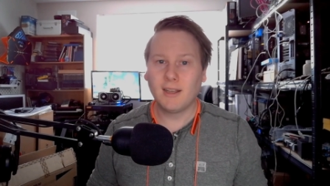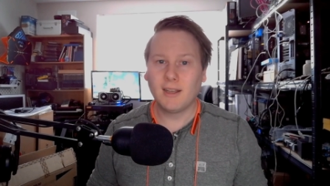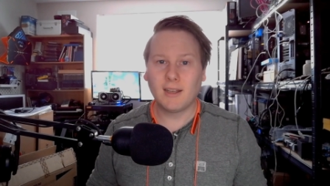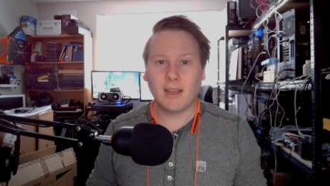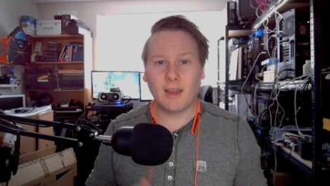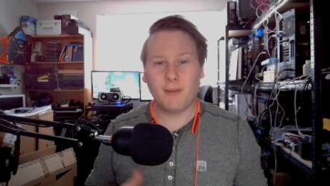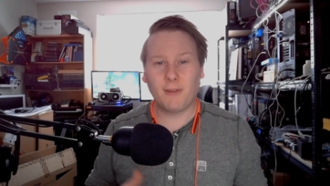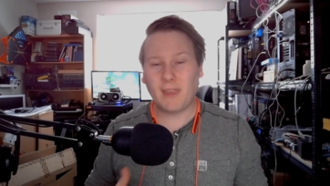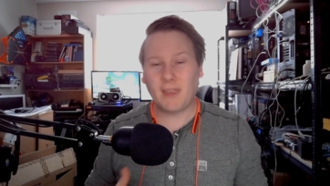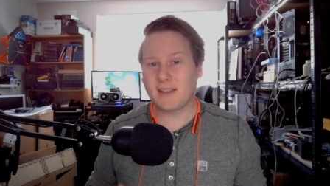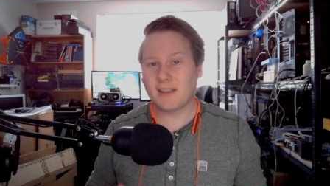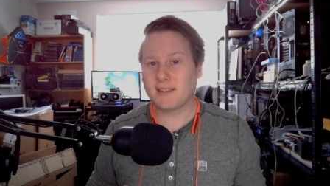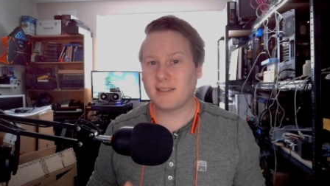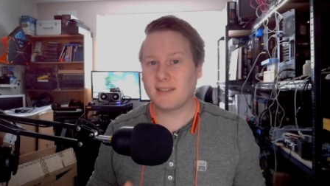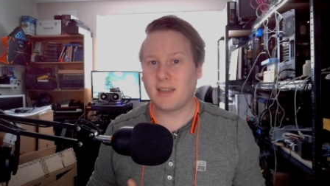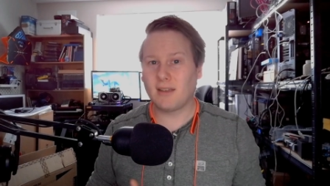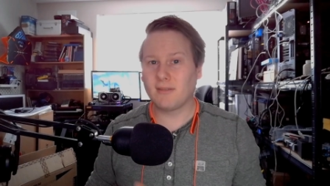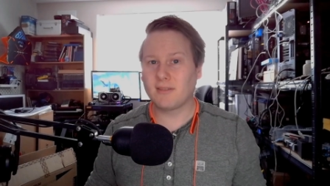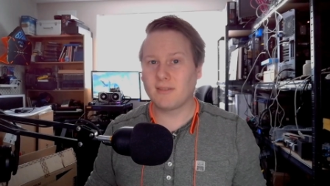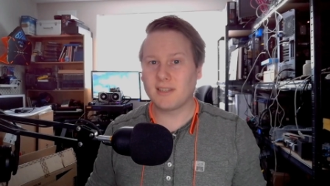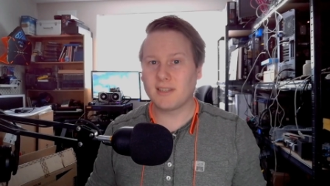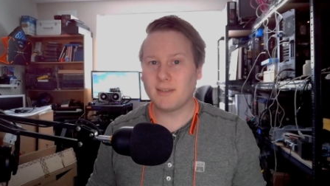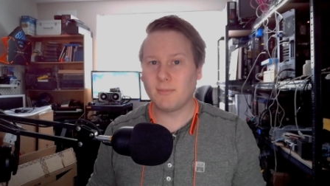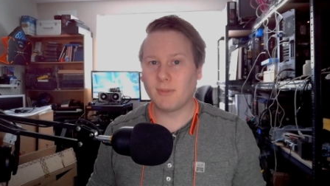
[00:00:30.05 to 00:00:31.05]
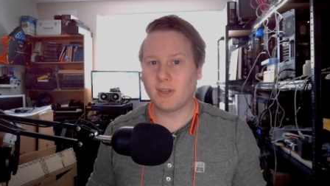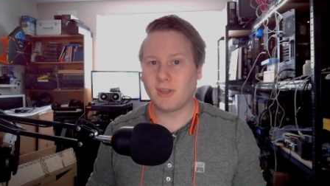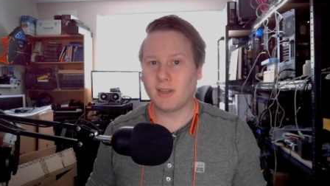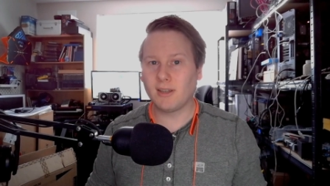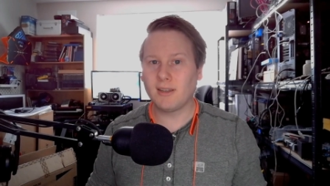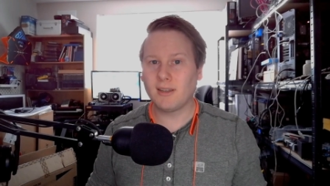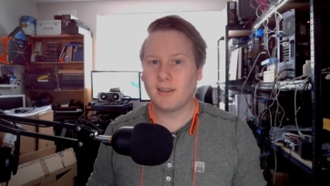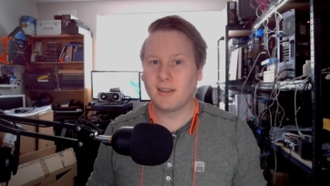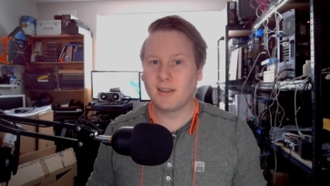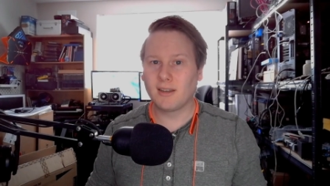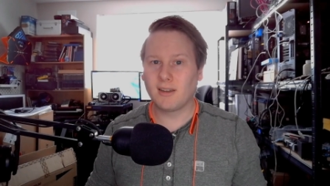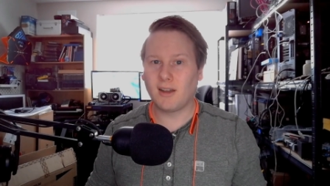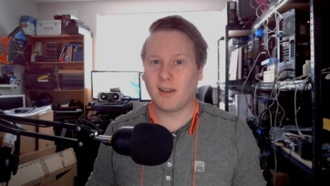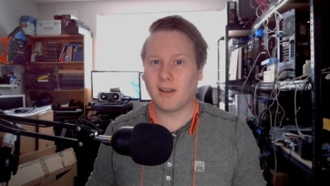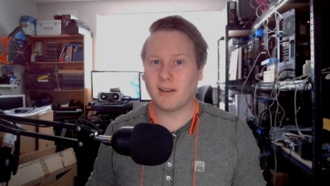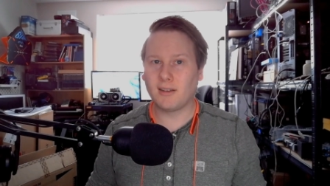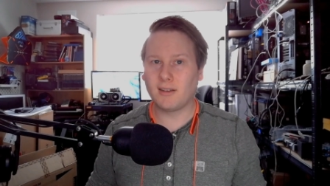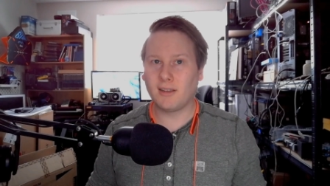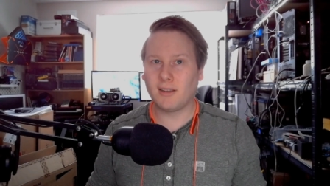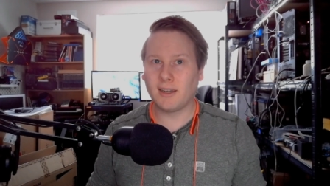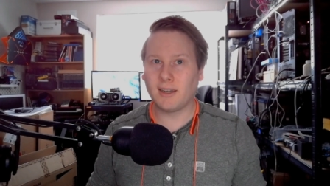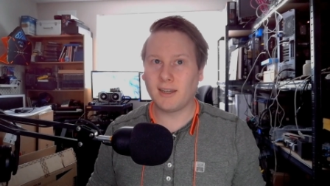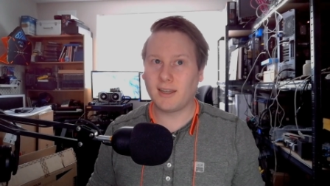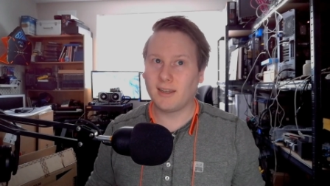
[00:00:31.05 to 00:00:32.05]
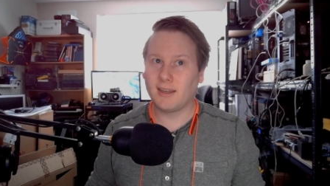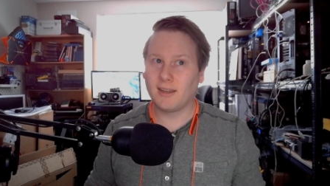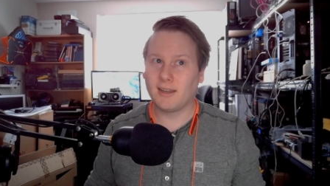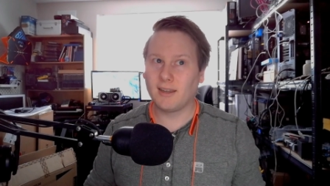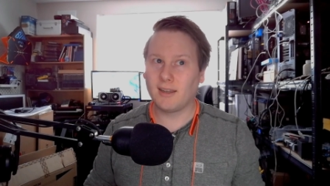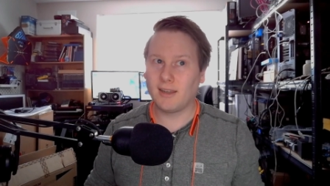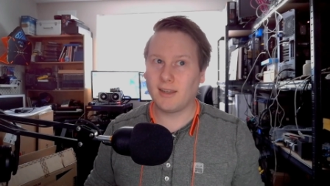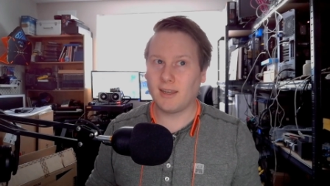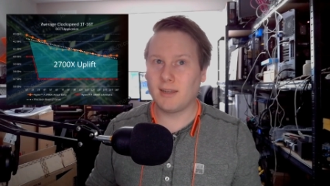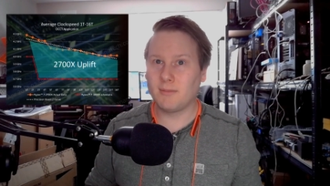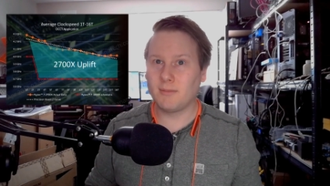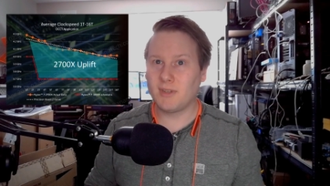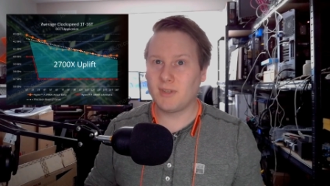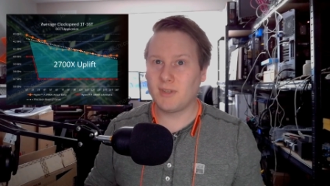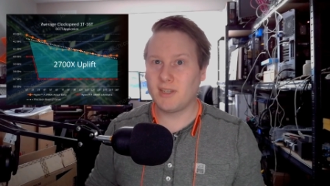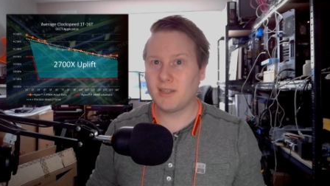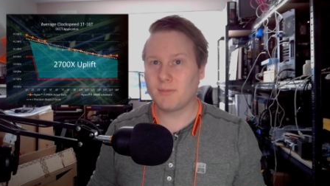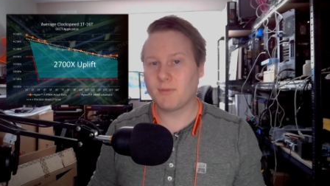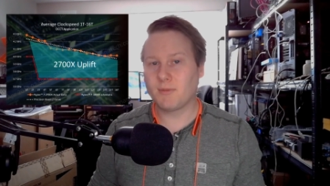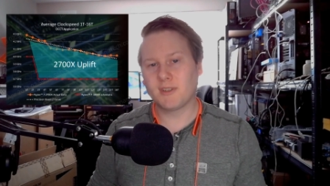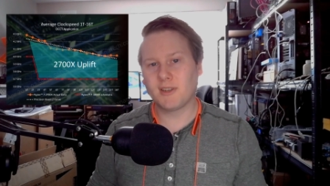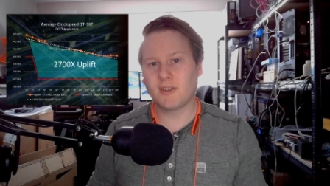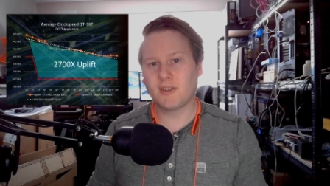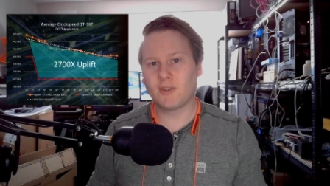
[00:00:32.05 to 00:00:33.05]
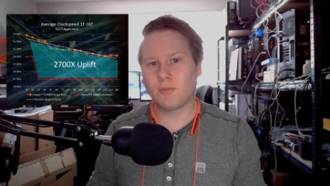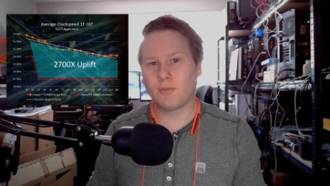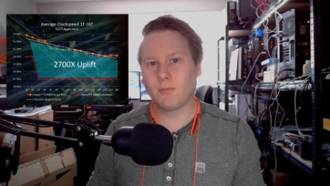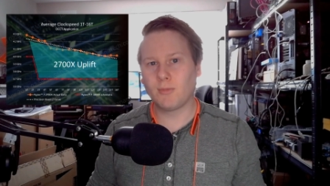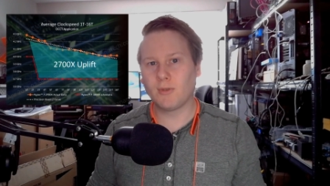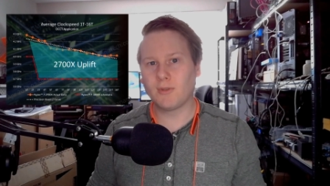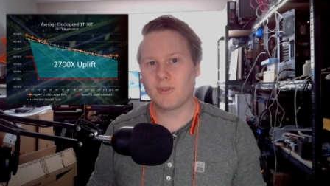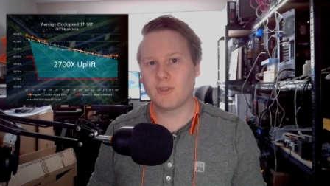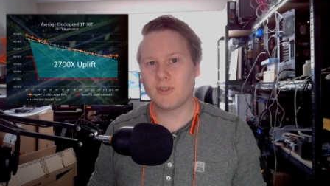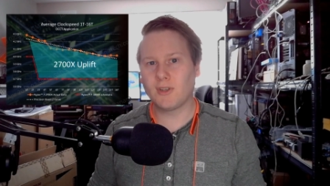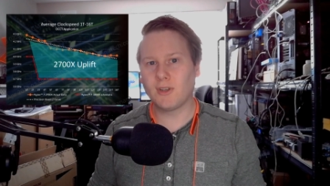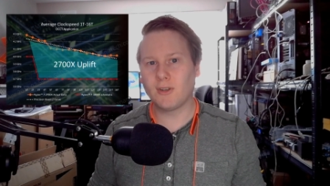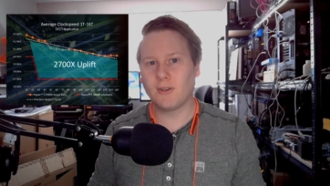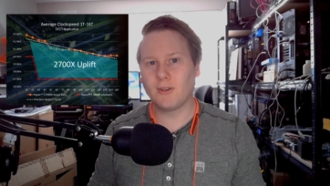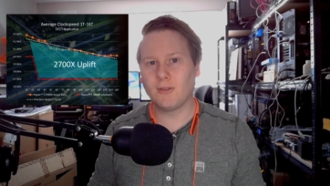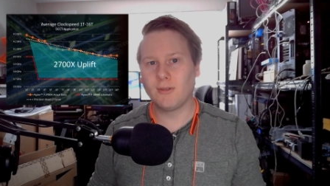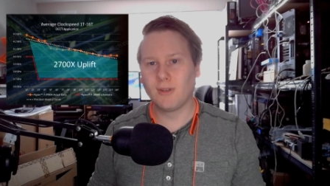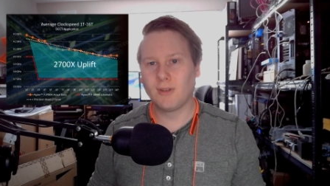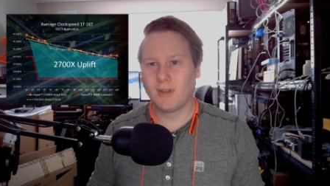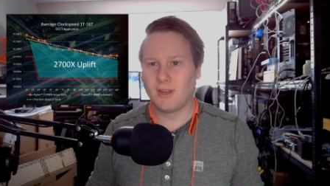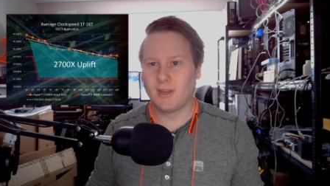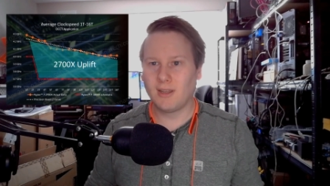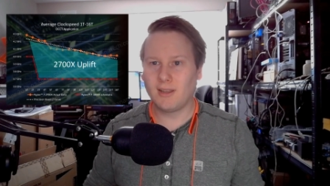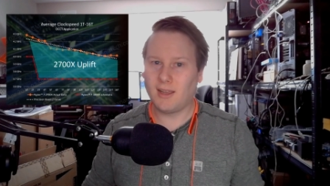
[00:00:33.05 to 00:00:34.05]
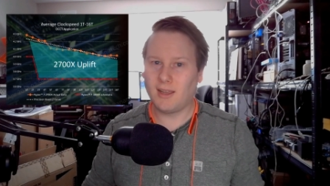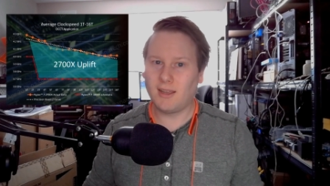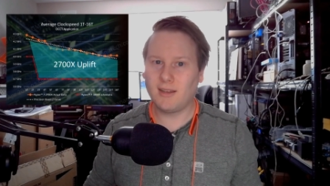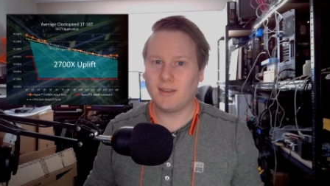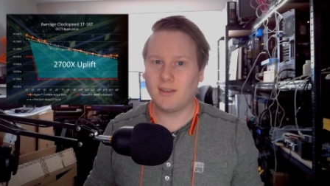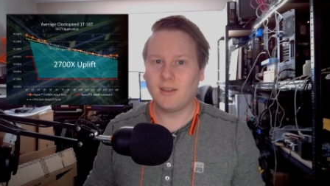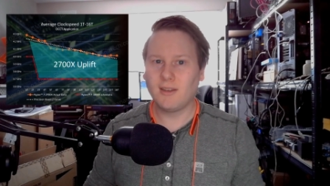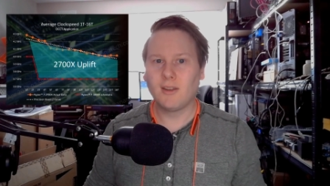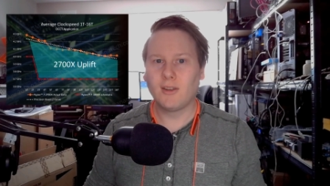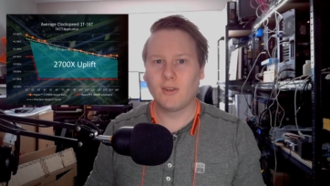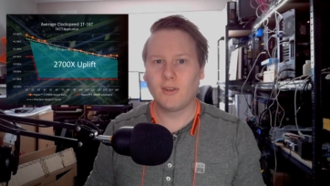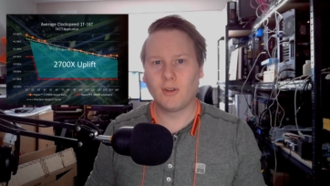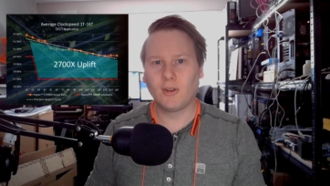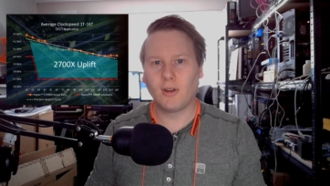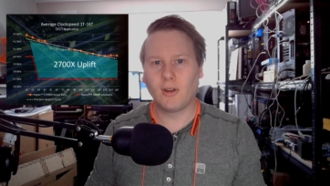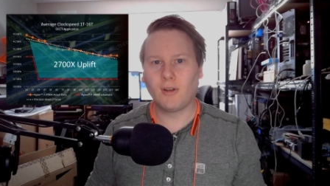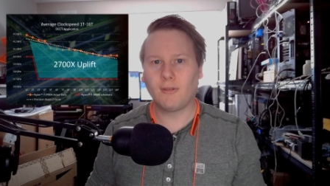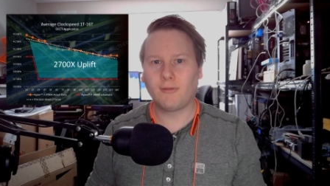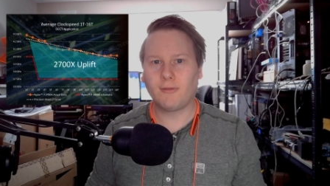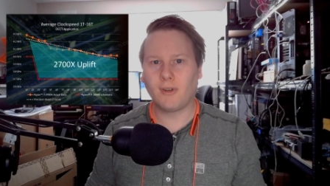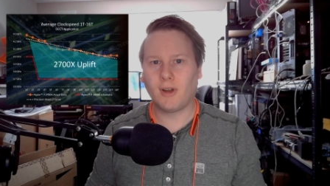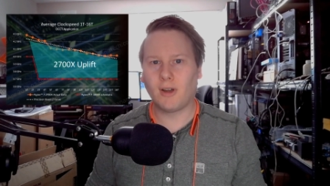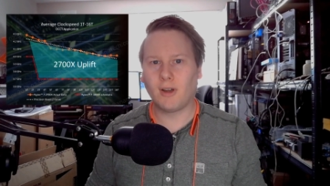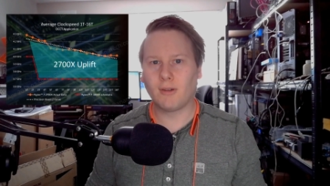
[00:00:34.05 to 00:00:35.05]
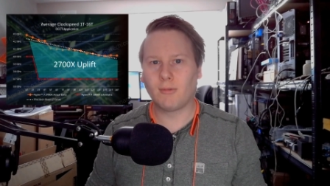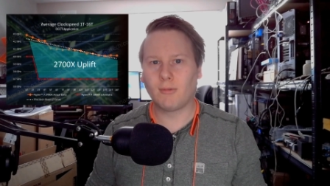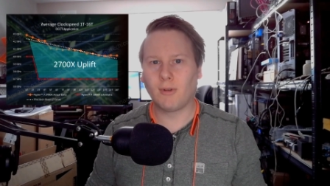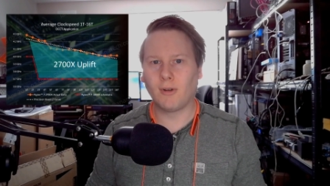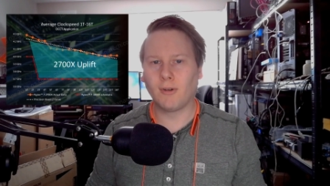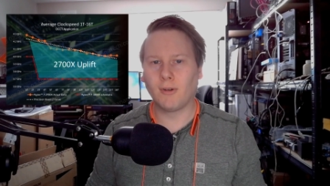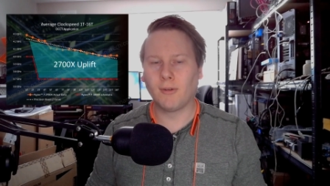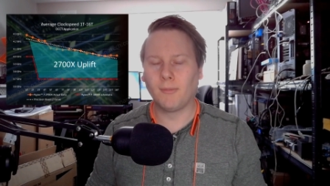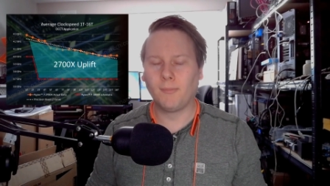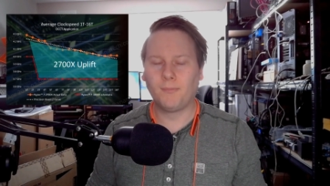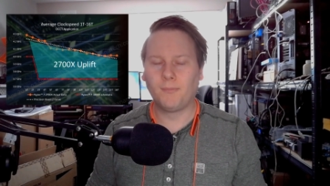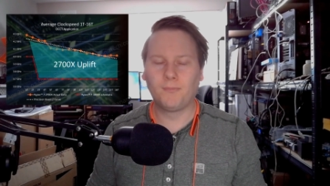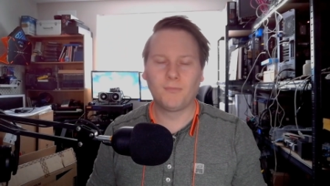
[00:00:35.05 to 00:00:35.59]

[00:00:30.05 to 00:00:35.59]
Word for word: Now, if that sounds similar, kind of like A M D's Precision Boost two, then you're not far wrong.